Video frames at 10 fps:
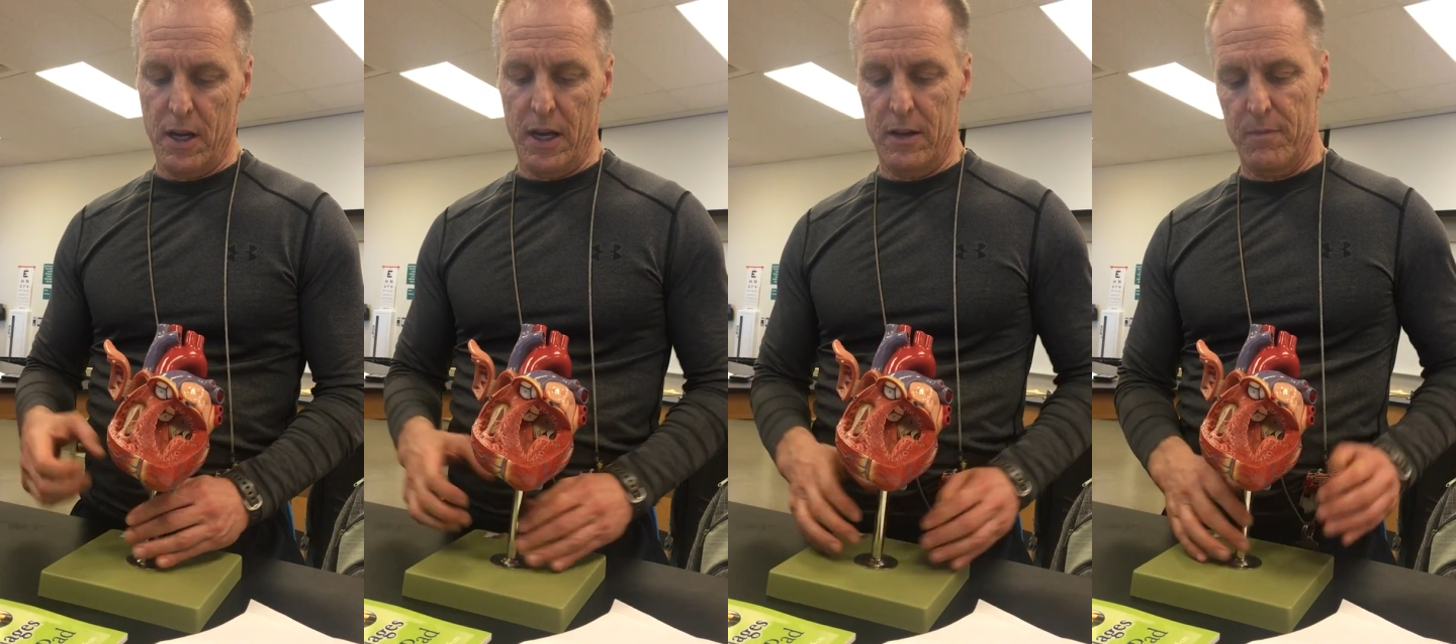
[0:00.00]

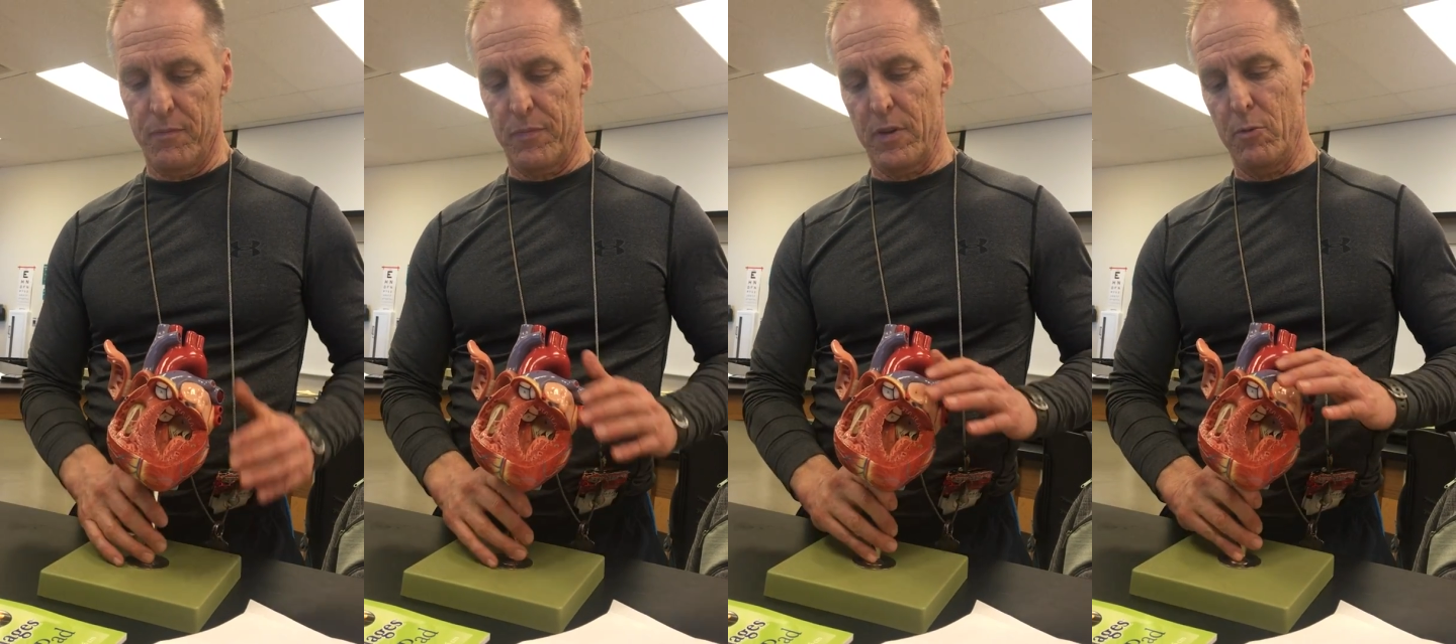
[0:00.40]
And
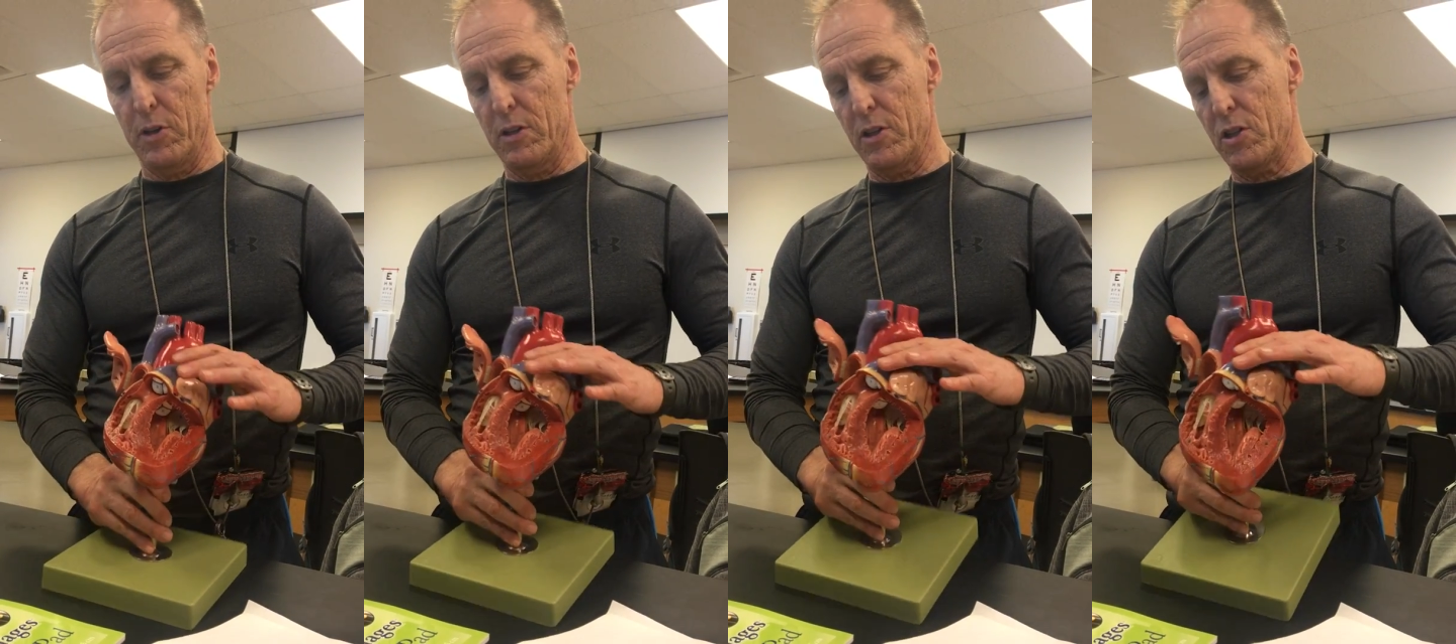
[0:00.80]
the
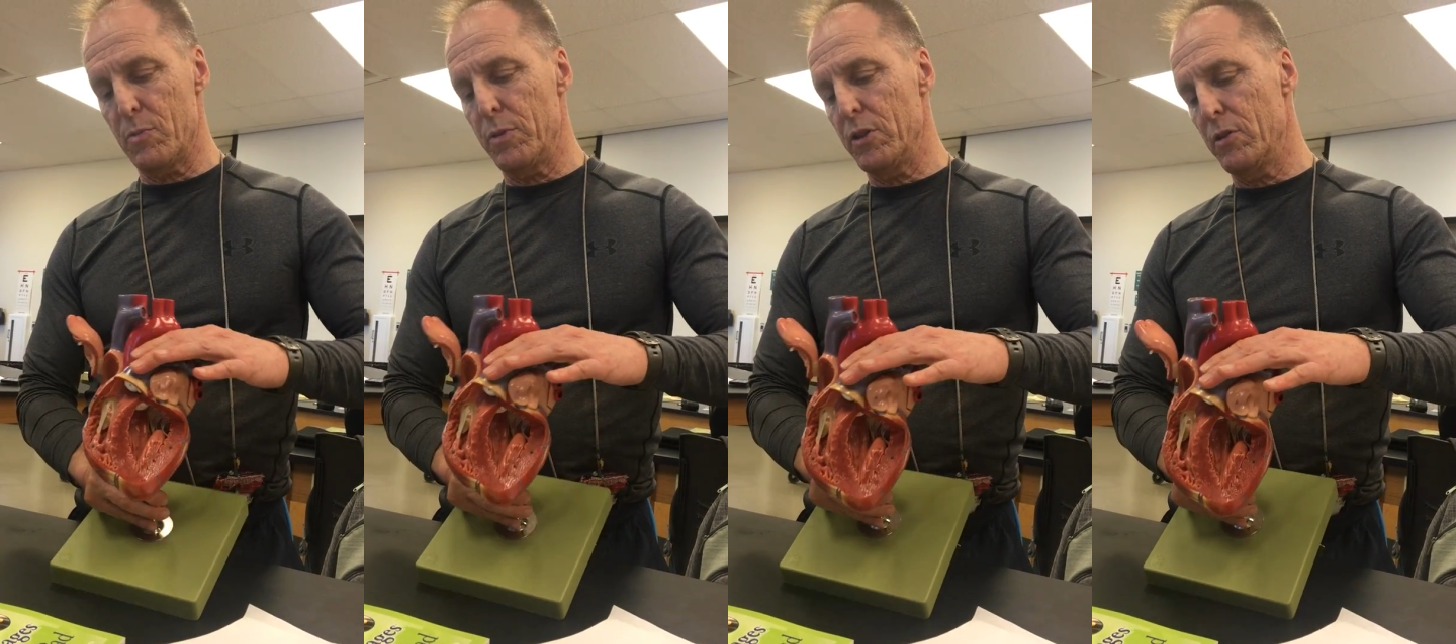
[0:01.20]
reason this is
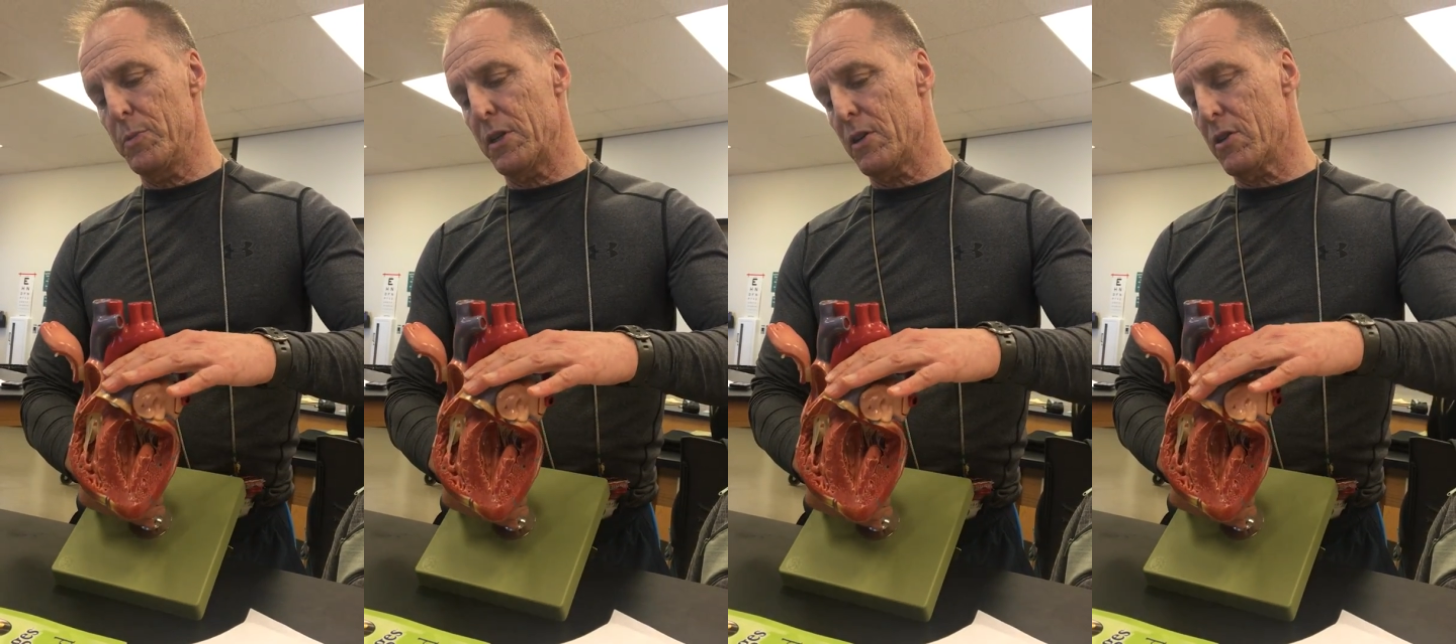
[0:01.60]
blue
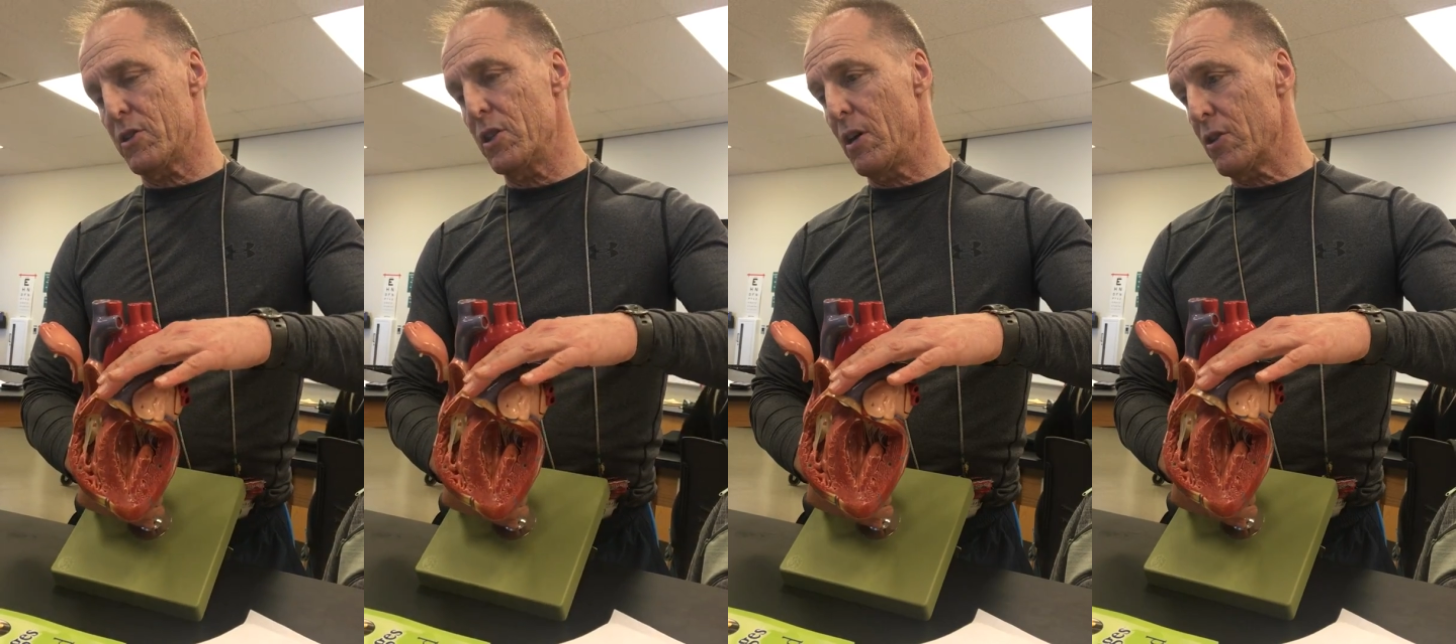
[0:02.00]
is because
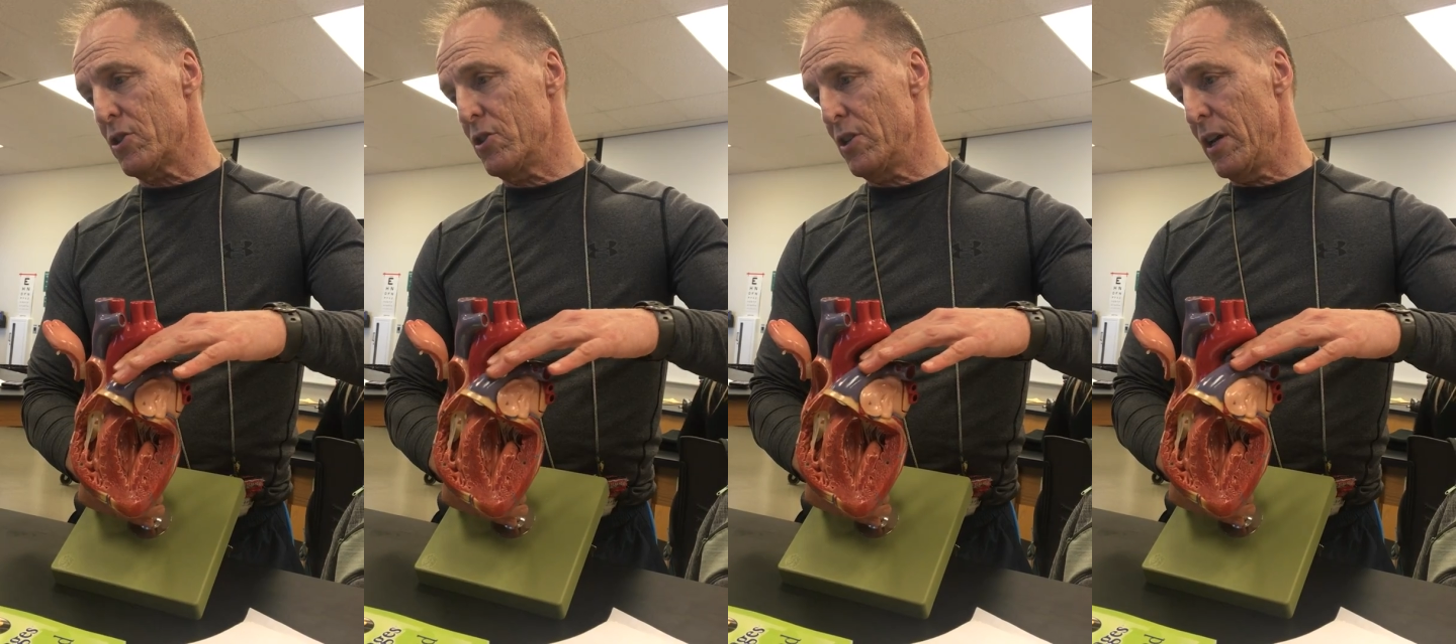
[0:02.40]
it's
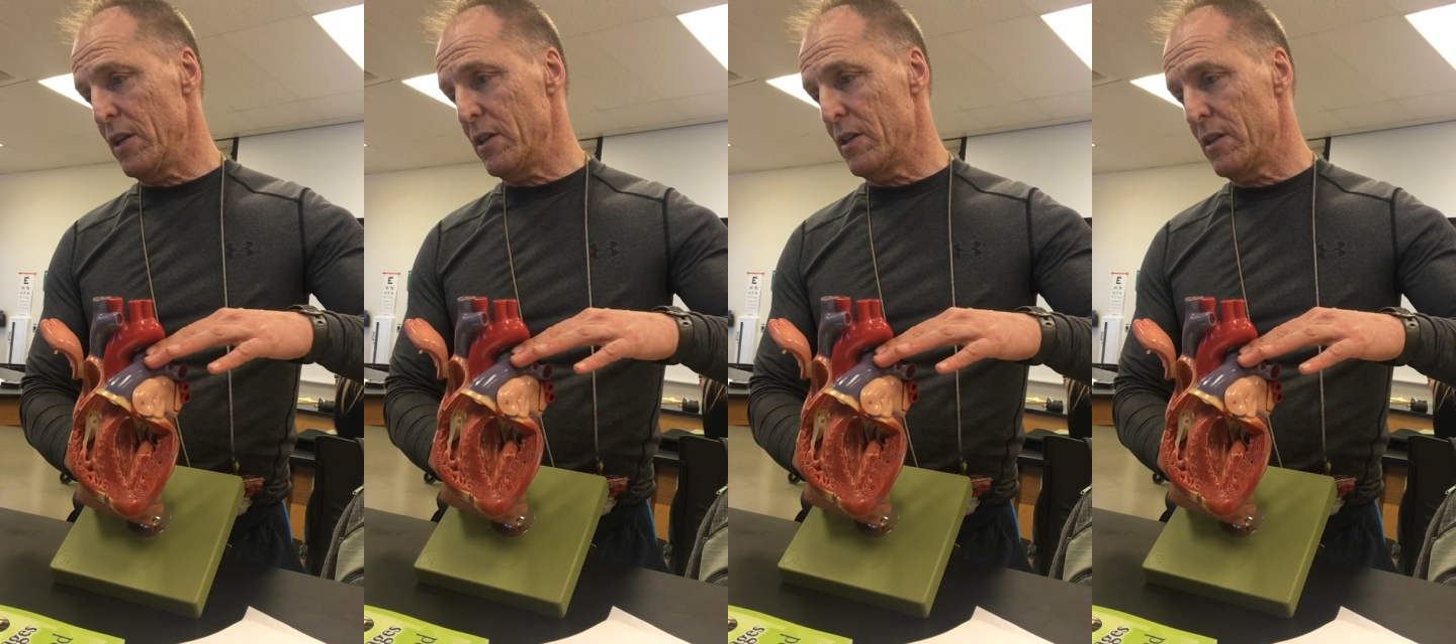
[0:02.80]
deoxygenated.